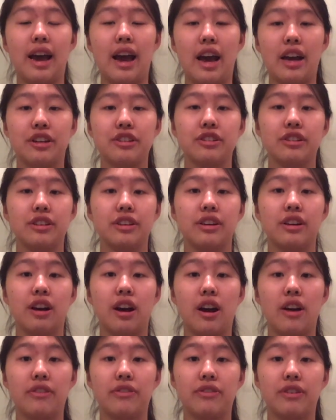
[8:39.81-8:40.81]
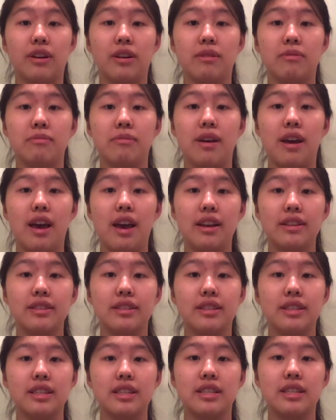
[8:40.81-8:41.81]
actually got from
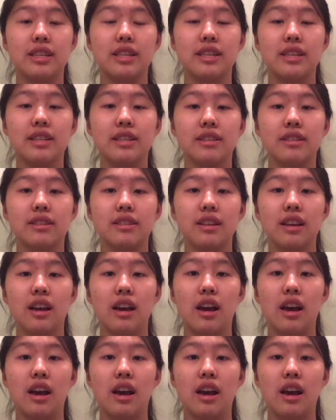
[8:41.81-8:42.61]
NCT's